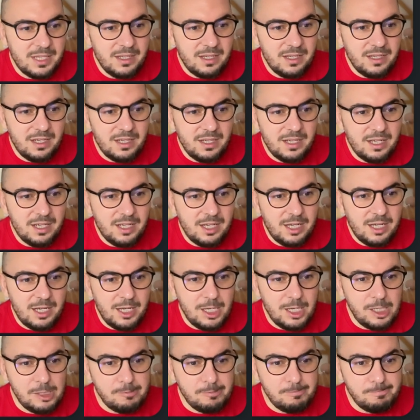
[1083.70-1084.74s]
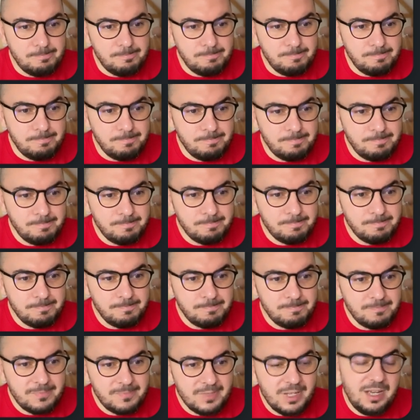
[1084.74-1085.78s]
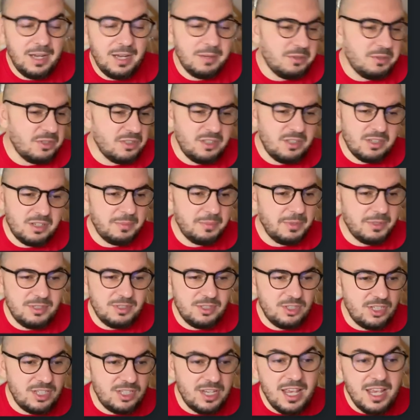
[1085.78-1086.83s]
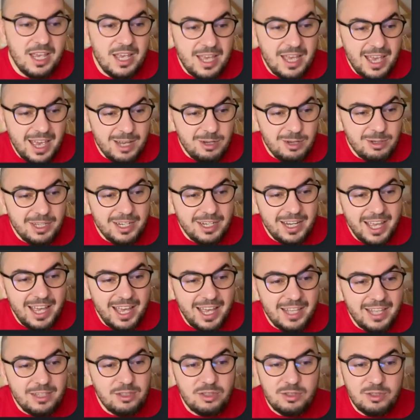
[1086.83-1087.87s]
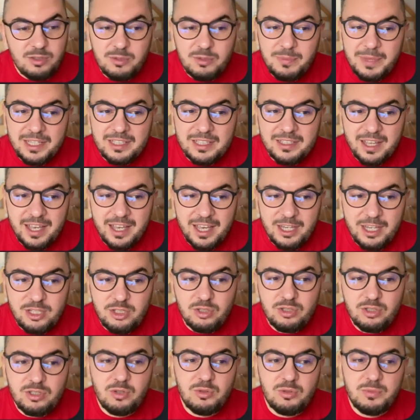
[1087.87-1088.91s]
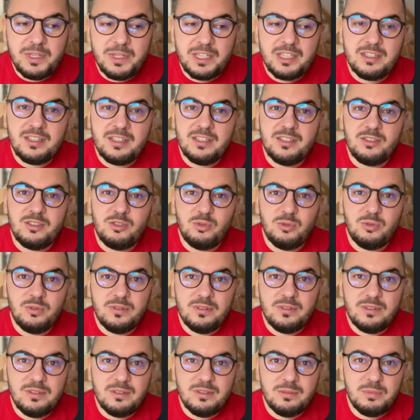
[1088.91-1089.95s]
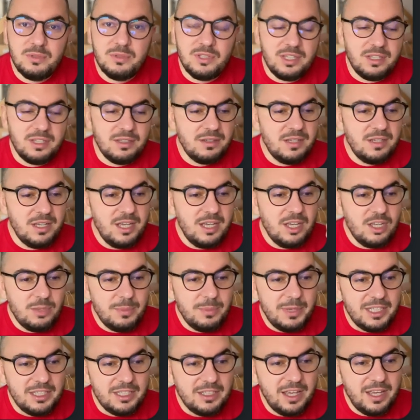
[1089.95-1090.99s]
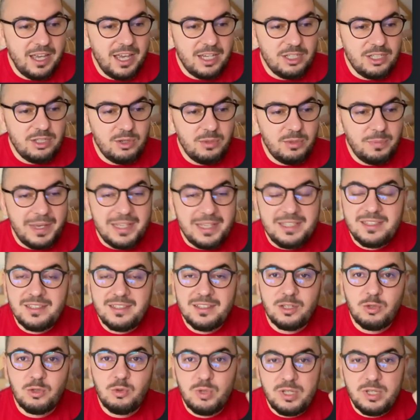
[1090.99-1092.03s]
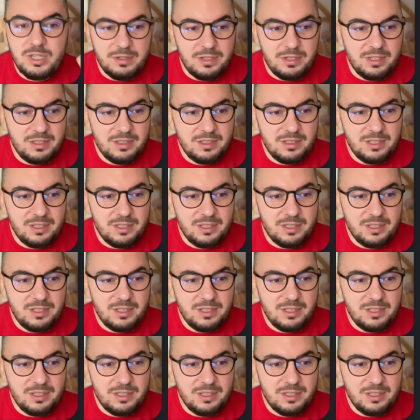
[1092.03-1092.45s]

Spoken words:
I'm gonna talk about suggestion. And you can add, you make it a hash, you don't make it a true boolean, you make it a hash and you pass in the query